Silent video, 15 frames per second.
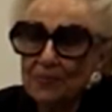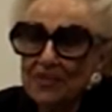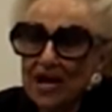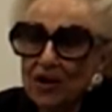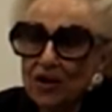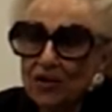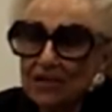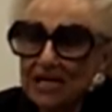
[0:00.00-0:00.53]
the
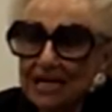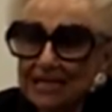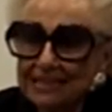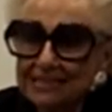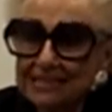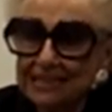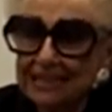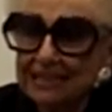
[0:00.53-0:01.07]
whole
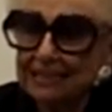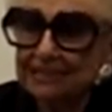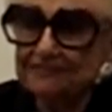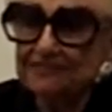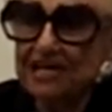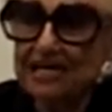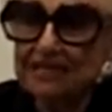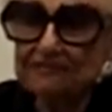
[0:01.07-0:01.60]
idea
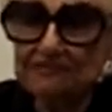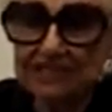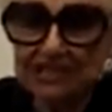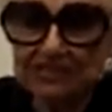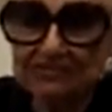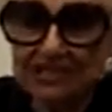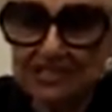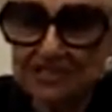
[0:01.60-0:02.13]
of
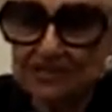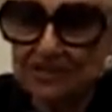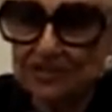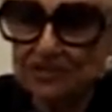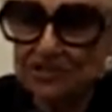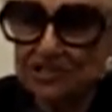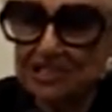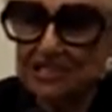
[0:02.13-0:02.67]
conflict
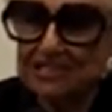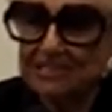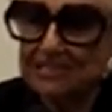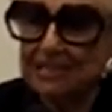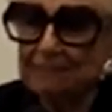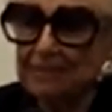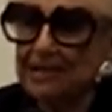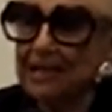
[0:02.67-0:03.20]
resolution is
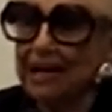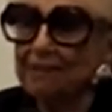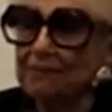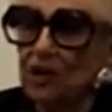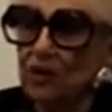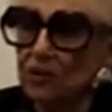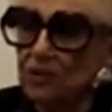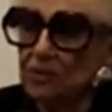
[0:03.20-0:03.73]
something
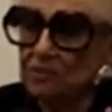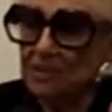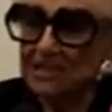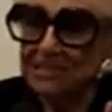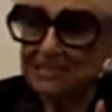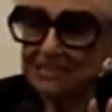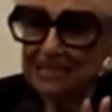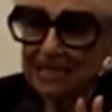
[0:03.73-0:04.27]
I've
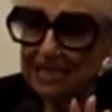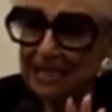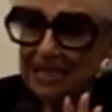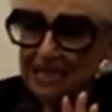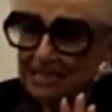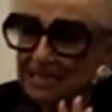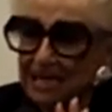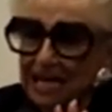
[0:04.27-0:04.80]
always
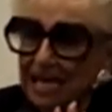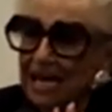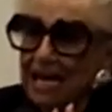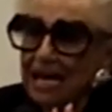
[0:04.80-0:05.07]
in